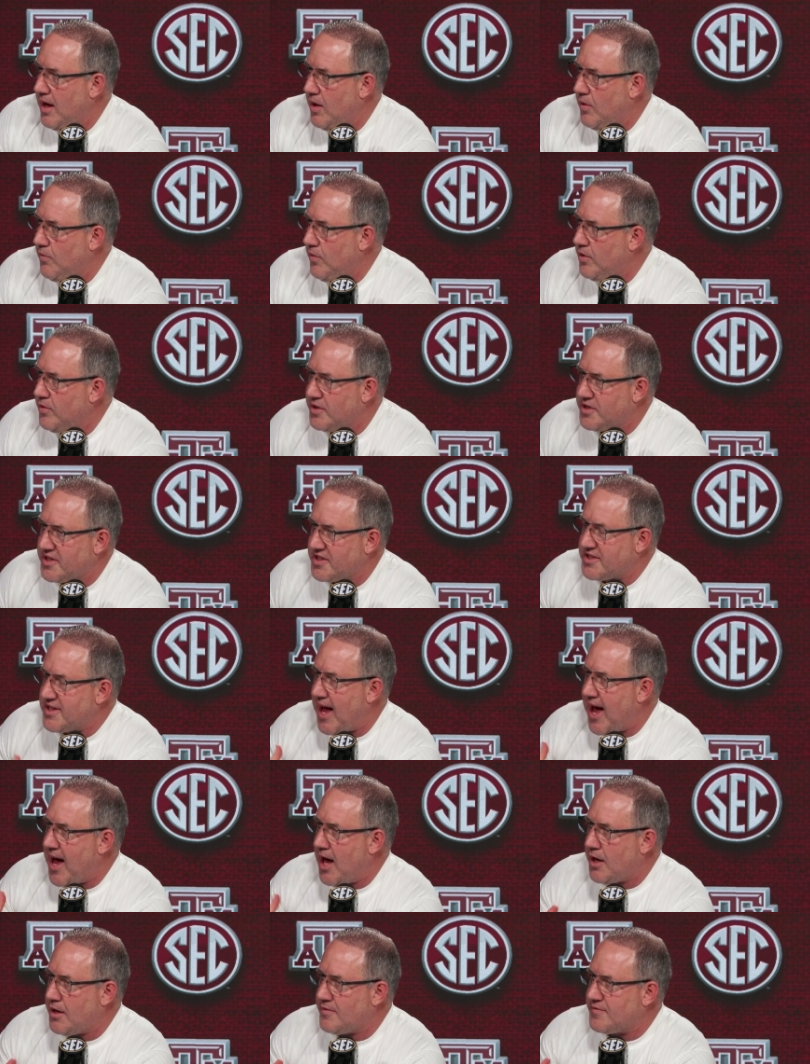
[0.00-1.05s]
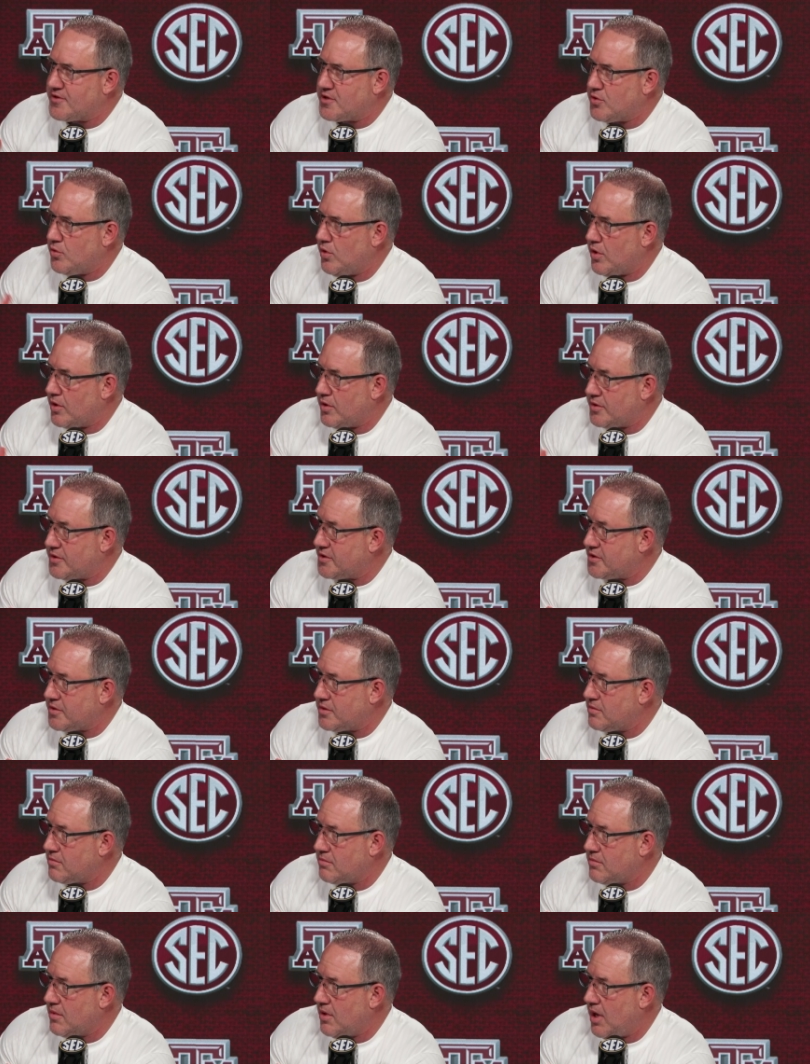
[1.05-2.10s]
We were just out of sorts.
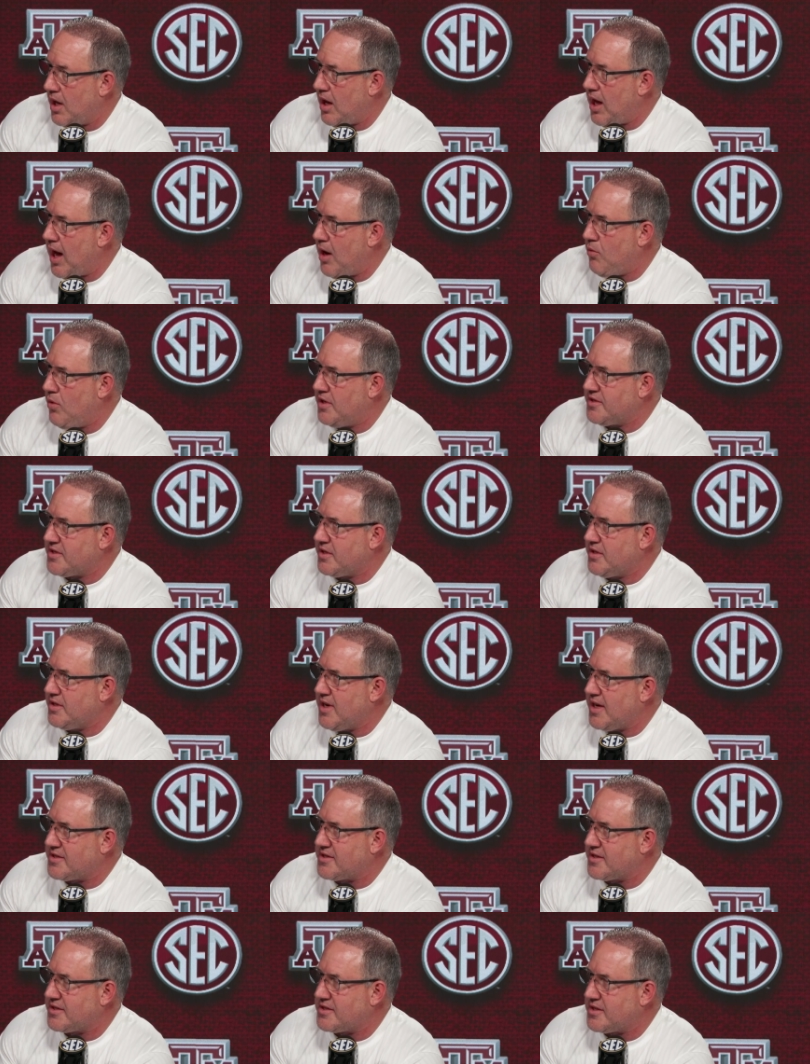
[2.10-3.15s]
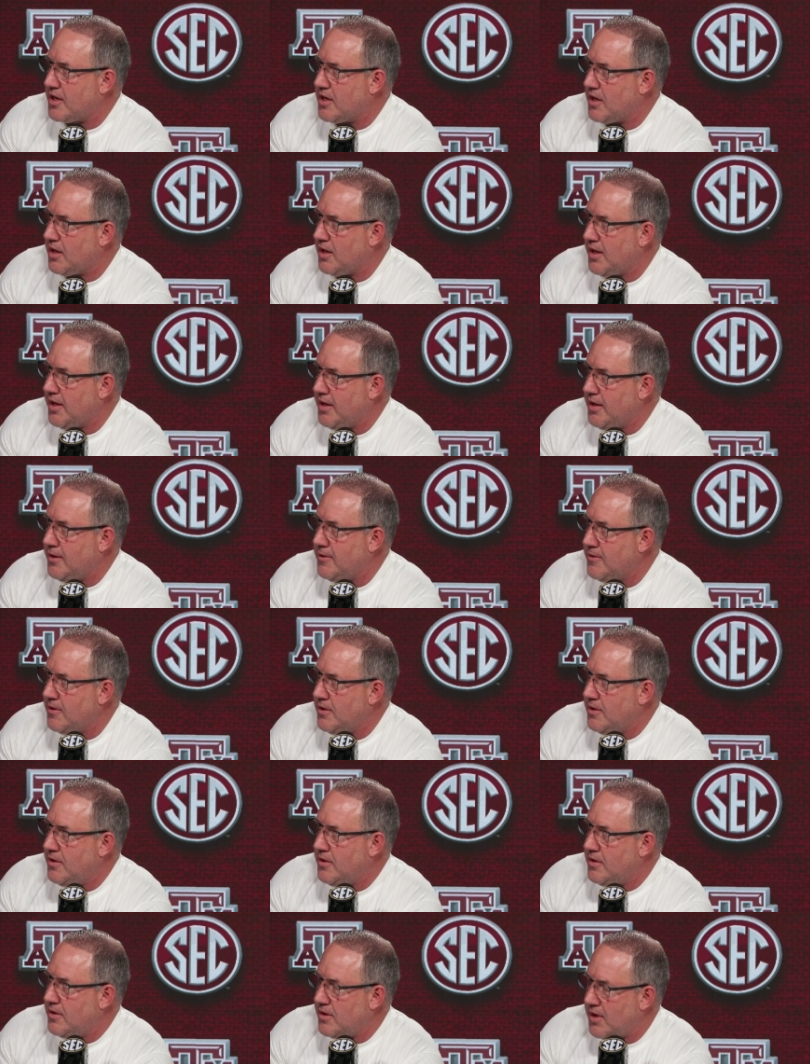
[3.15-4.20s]
I wasn't necessarily,
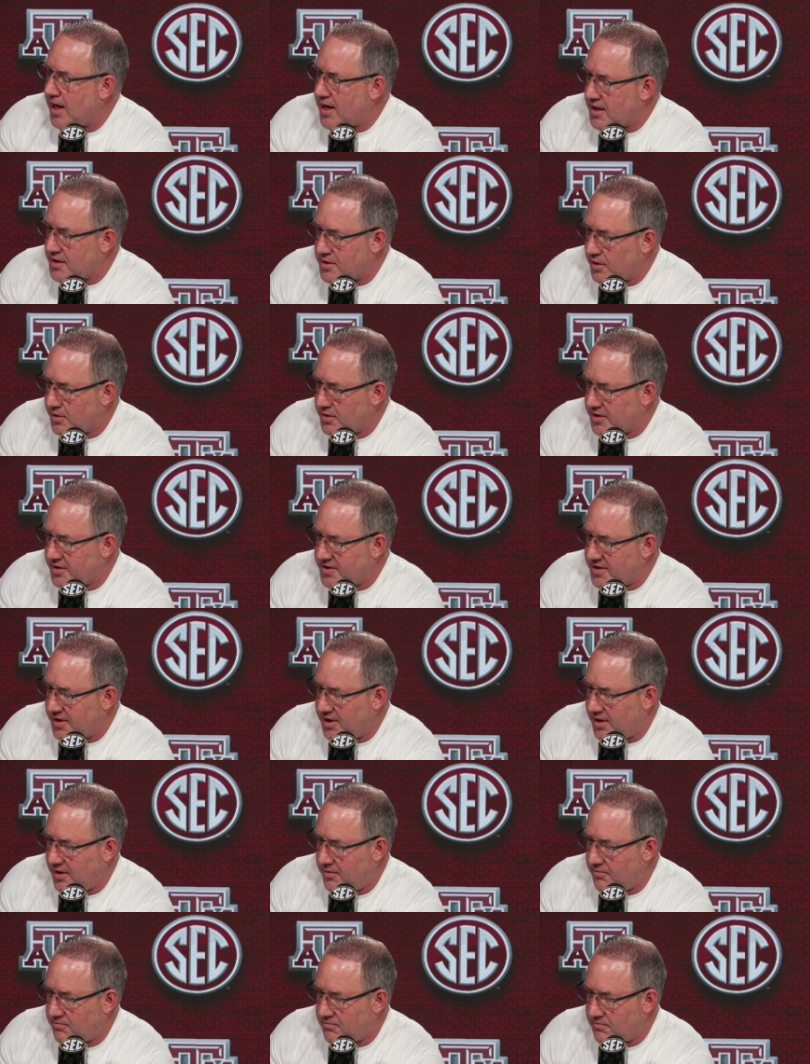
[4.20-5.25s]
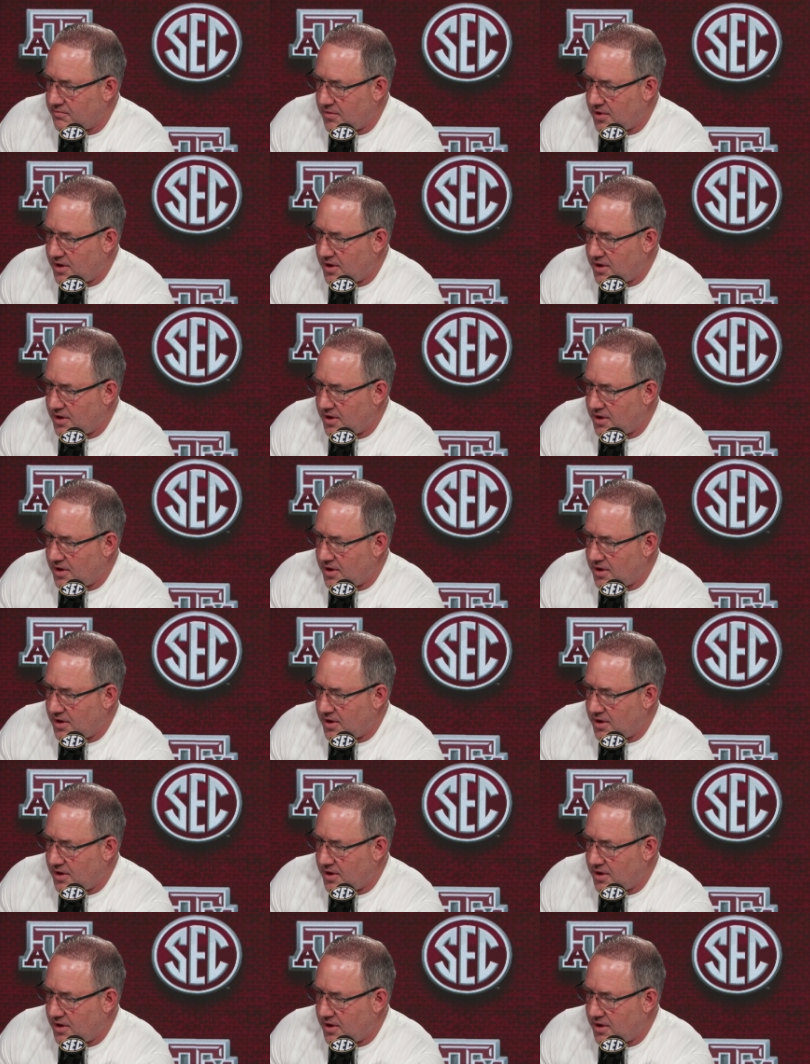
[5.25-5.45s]
like I told the team,